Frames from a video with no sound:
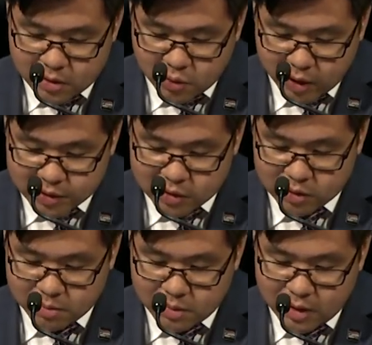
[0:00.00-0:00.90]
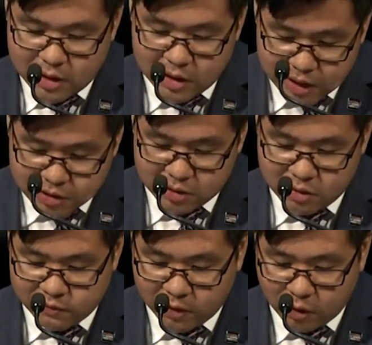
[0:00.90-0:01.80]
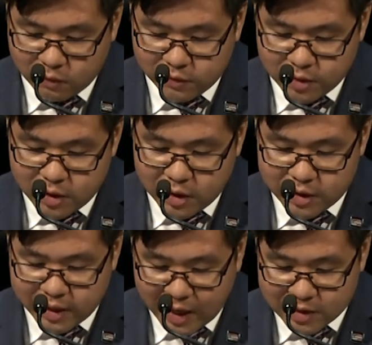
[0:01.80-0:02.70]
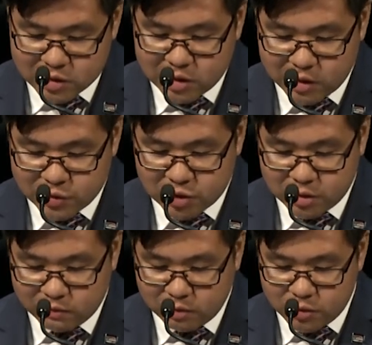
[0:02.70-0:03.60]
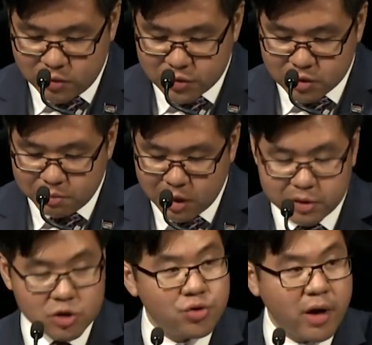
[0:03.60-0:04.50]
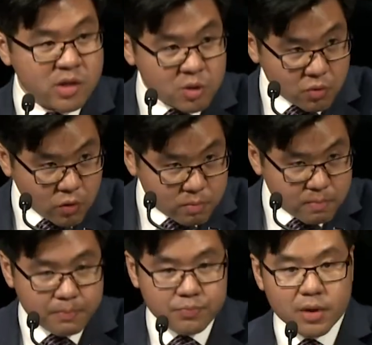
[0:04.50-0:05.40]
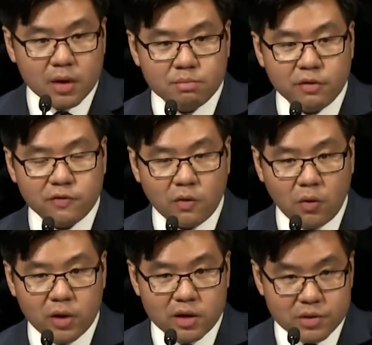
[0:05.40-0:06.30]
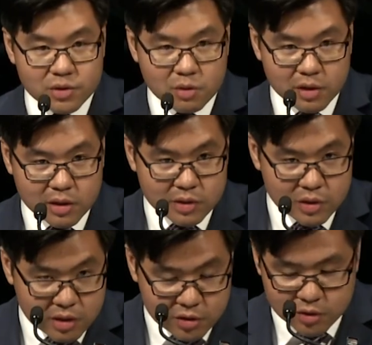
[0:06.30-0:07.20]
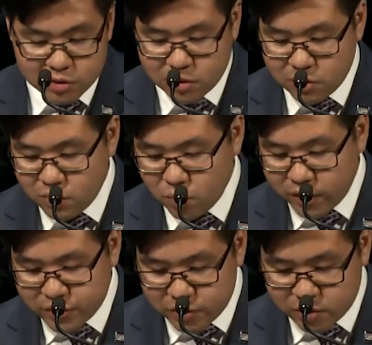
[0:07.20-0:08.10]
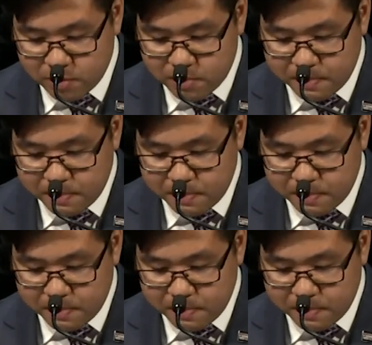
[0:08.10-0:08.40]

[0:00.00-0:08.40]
Racism needn't involve a nasty incident of abuse on public transport before it is to be considered racism.